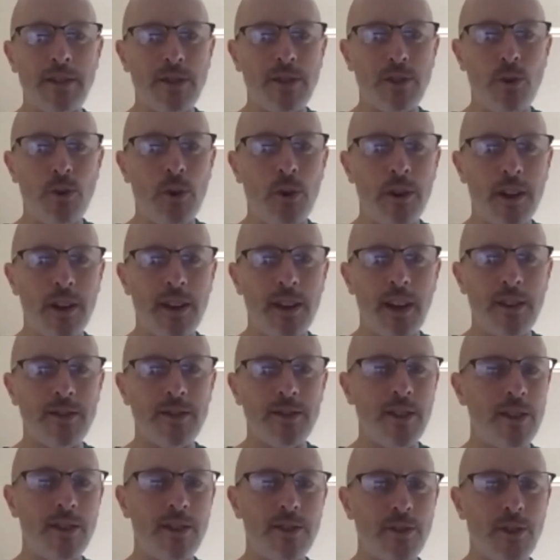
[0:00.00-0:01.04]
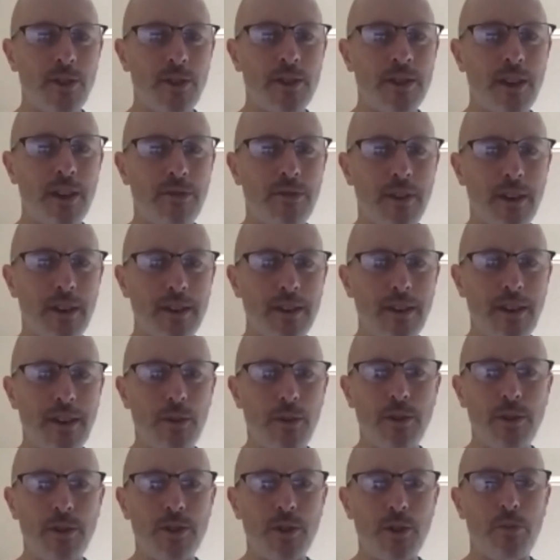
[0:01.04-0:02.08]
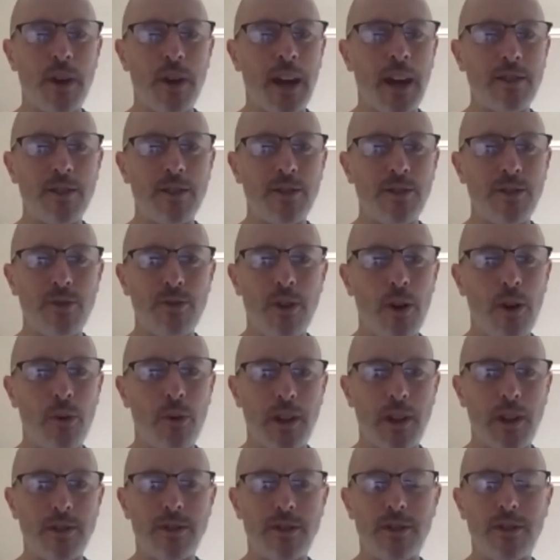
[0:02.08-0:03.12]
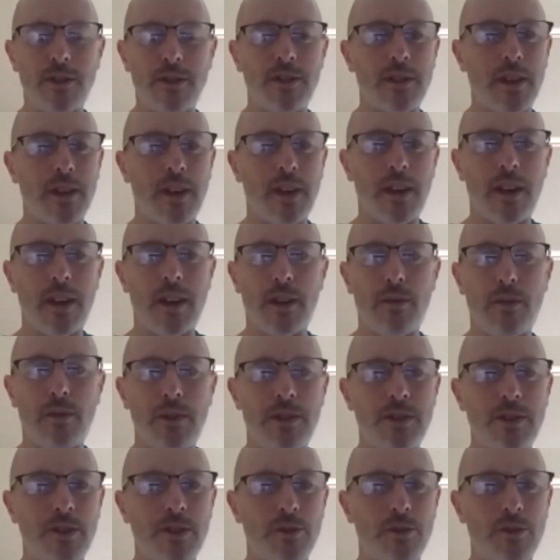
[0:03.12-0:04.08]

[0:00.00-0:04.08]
corner kicks, they just look different. You know, we still practice throw ins, uh, we still